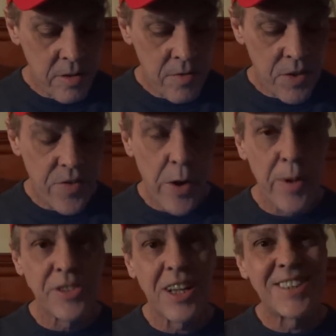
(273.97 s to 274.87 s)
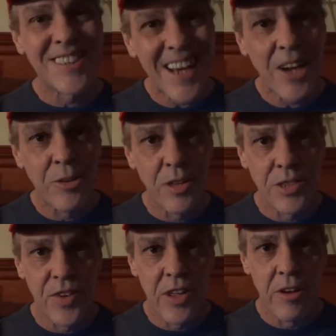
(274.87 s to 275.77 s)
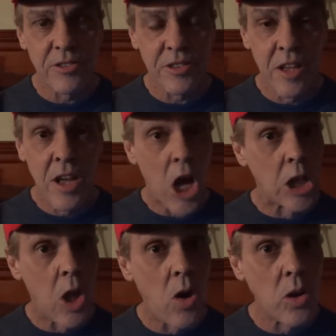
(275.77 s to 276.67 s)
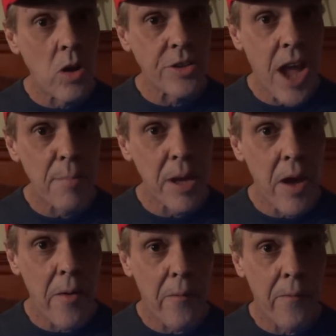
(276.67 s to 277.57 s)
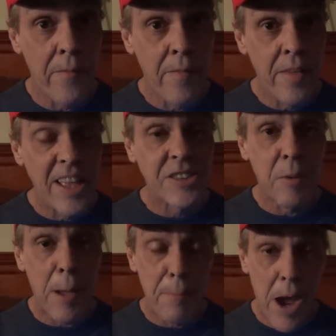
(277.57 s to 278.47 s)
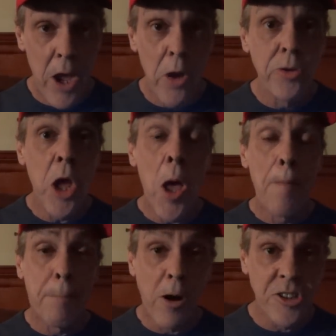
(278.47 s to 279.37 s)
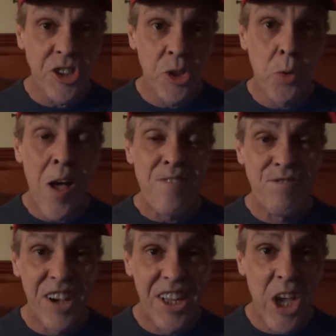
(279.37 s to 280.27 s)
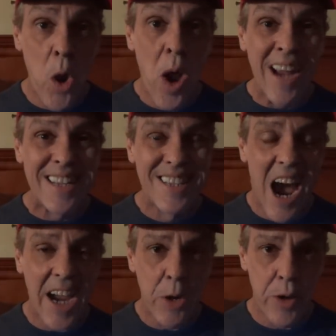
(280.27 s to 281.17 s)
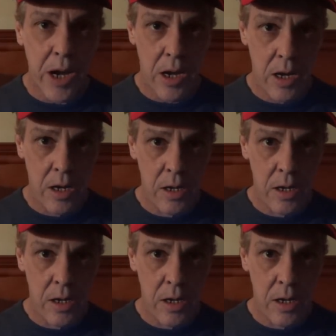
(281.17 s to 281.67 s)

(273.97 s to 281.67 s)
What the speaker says: for the very reason I said I do these videos a long, long time ago. It's my own personal video diary.